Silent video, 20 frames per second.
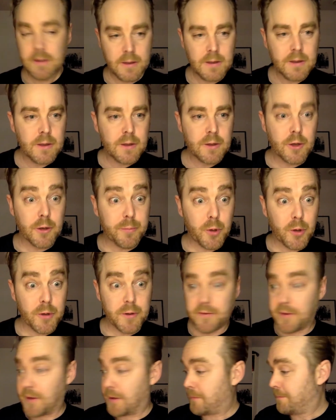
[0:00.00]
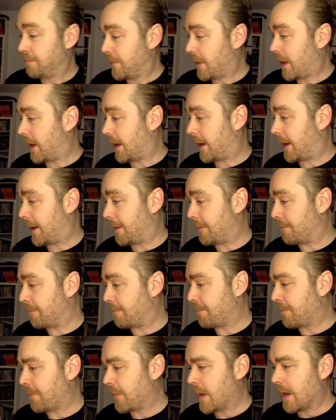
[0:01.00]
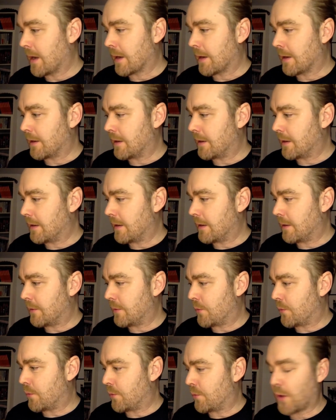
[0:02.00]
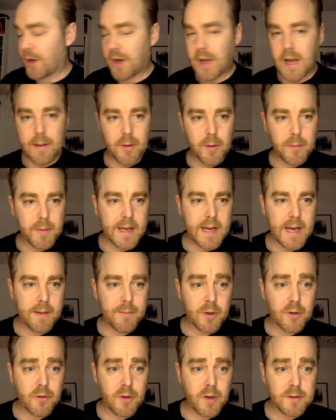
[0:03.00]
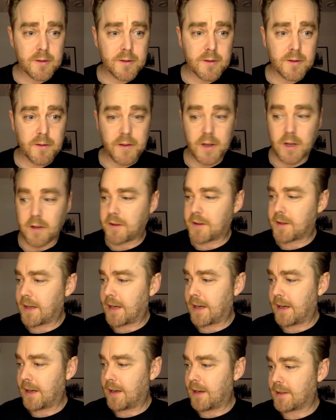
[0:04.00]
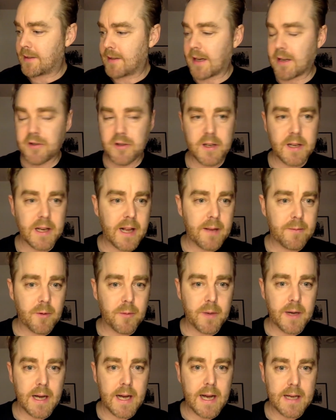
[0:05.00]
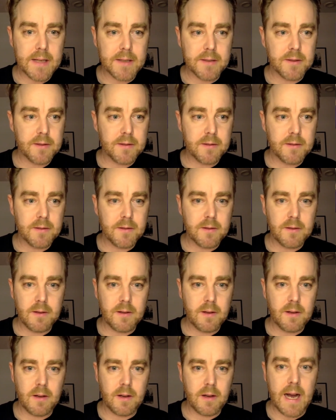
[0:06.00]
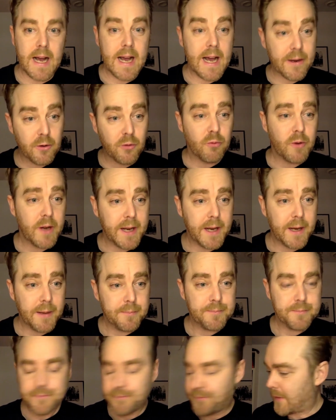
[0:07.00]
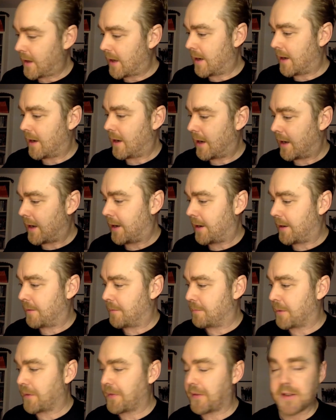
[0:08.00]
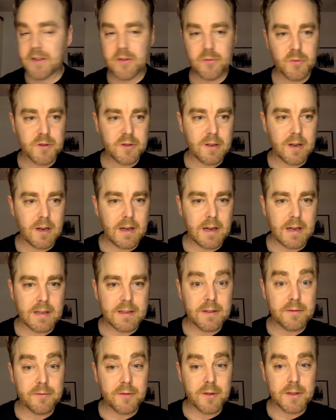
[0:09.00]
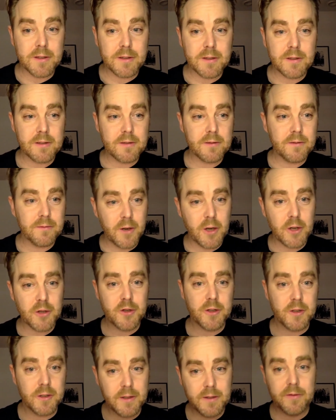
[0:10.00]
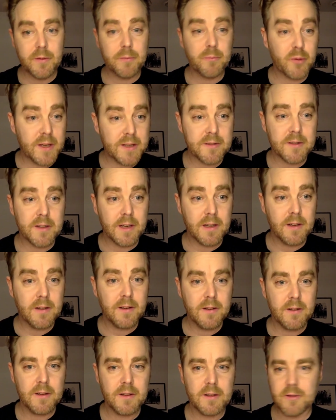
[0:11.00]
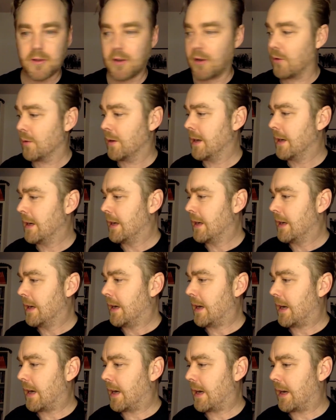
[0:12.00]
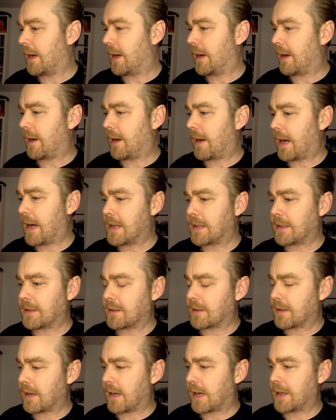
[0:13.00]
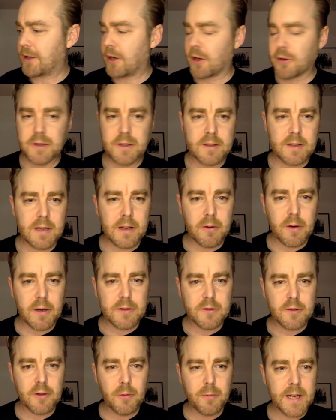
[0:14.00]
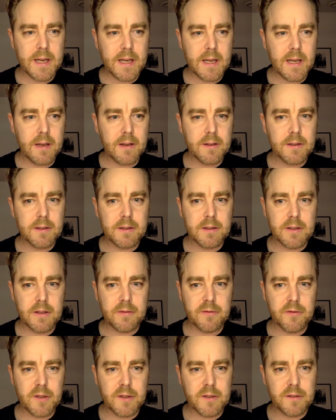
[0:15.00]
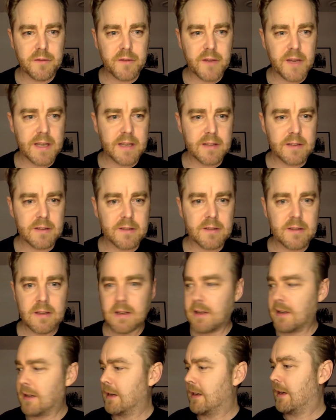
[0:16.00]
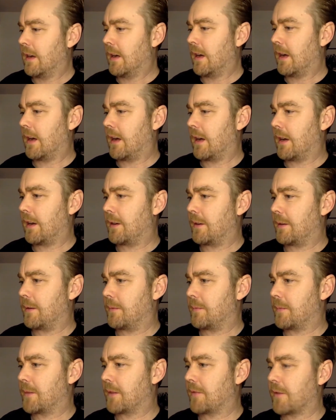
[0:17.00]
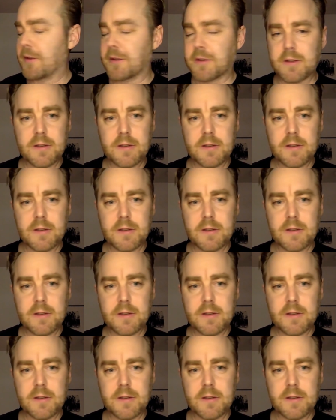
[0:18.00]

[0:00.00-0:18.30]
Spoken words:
good point, Phil. One album I came across the other day is actually an album I had already, but this was a different version, a different pressing. So and I noticed there are so many different things, very different